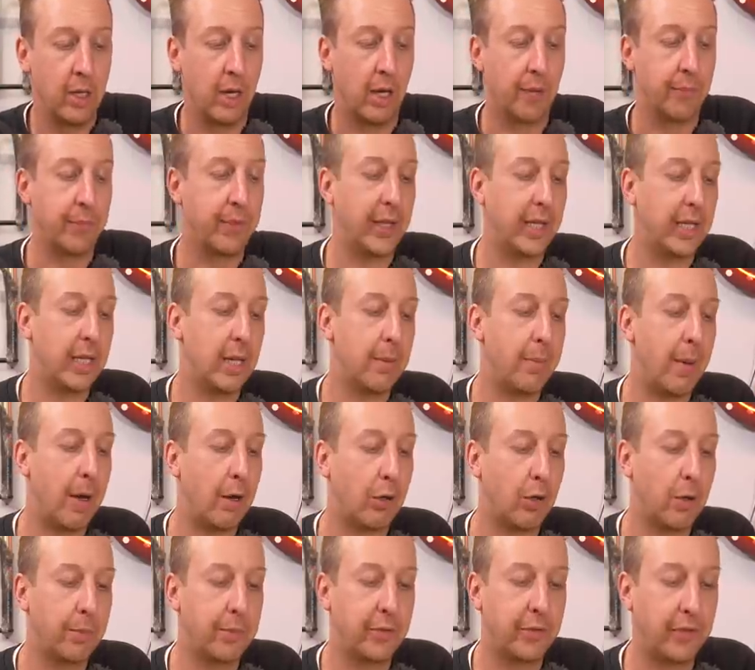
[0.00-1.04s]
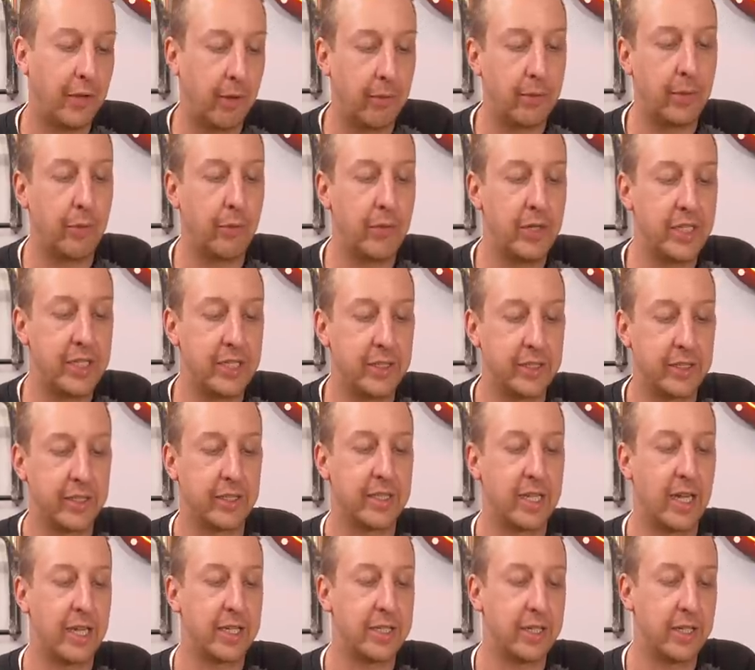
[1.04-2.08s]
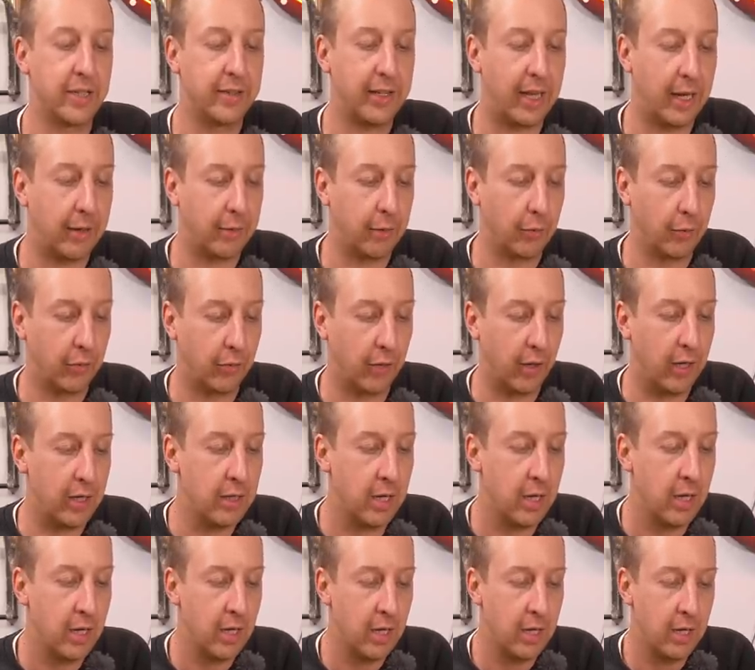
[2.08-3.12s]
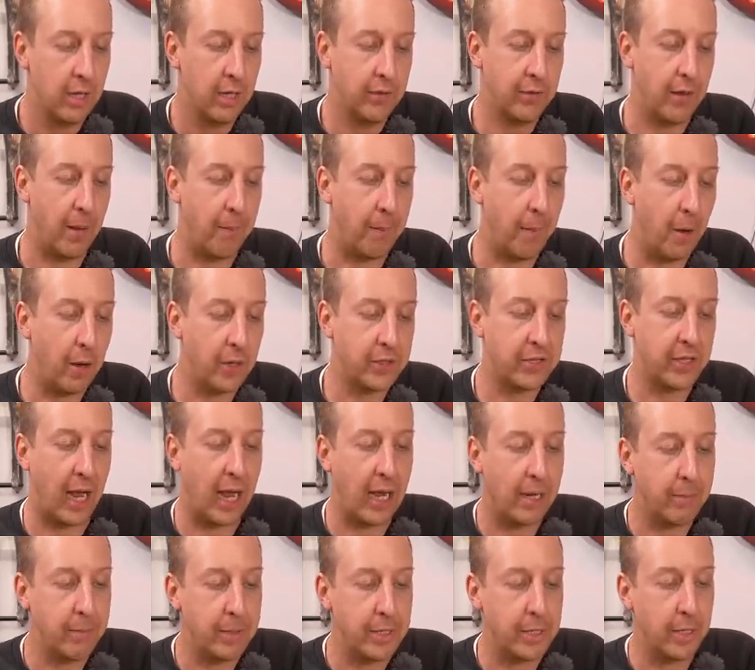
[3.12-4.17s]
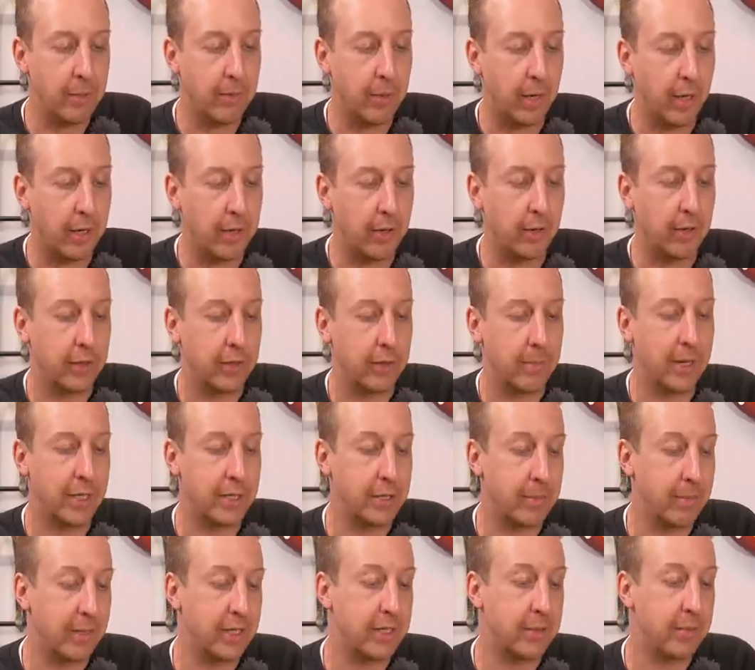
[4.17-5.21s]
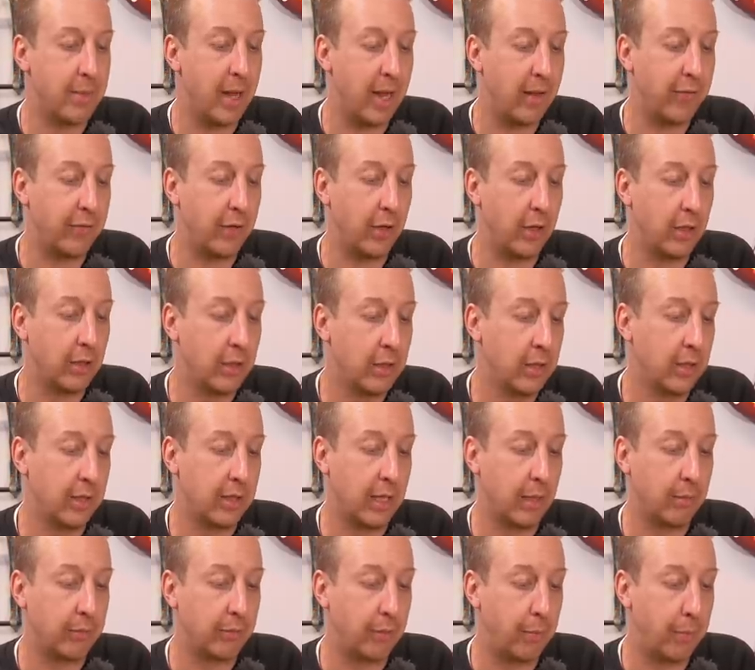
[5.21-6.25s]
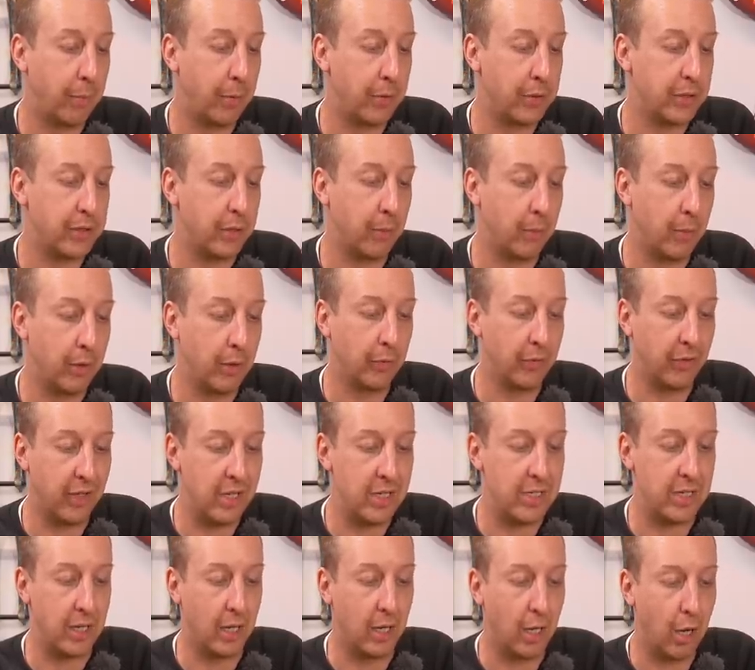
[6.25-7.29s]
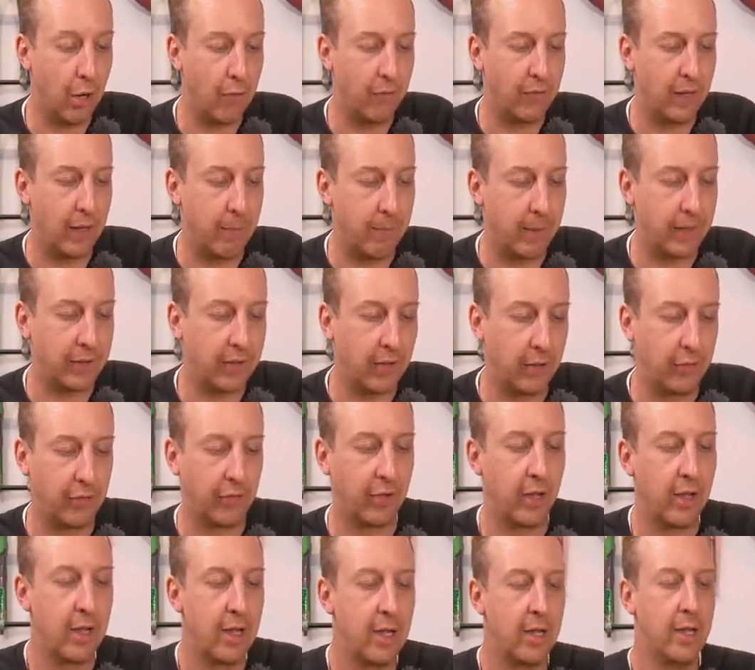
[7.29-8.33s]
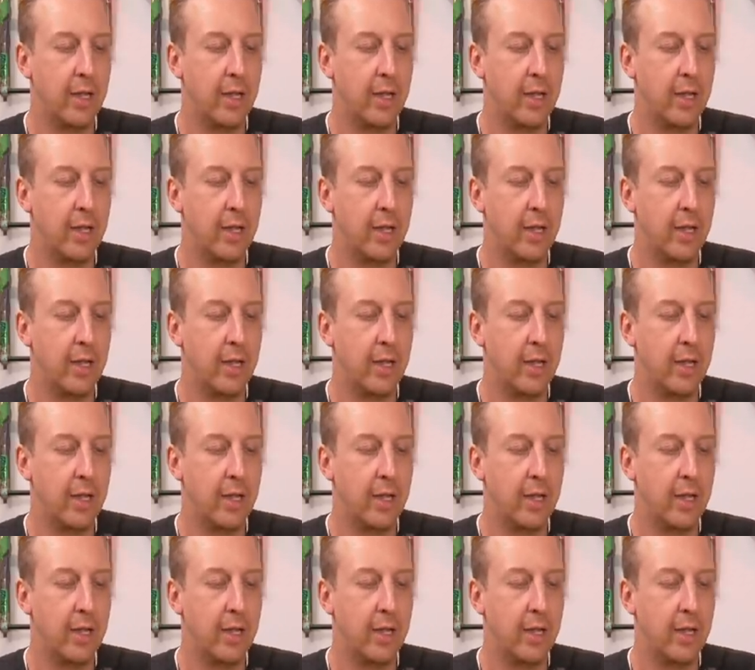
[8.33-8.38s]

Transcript: I'm thinking about Commencal and their recent success in the downhill scene. Their bikes are aluminium and I'd imagine makes them heavier and able to push the wheels easier. Hopefully that makes sense.